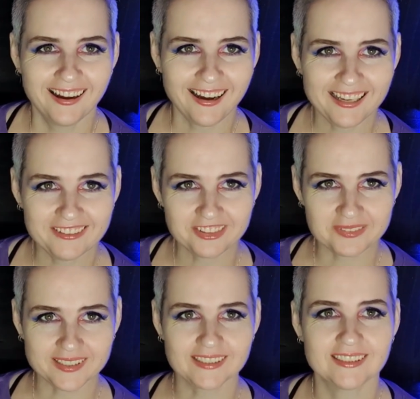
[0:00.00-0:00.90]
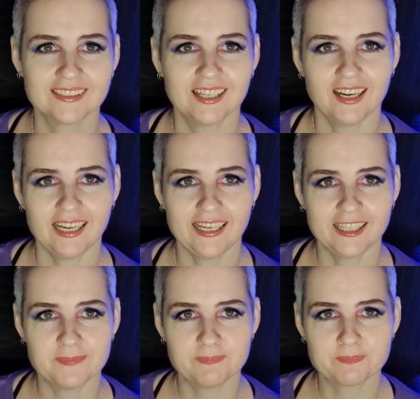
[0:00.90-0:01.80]
Hi everyone. I
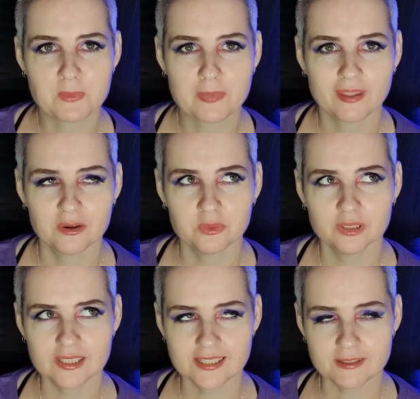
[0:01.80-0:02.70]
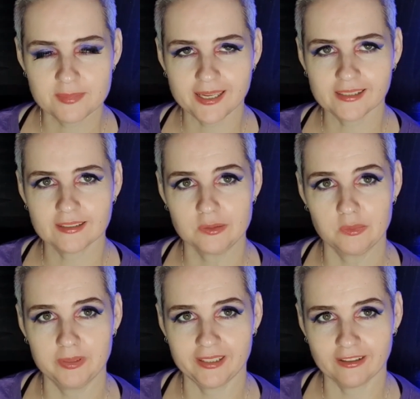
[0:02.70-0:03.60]
wanted to make a little bit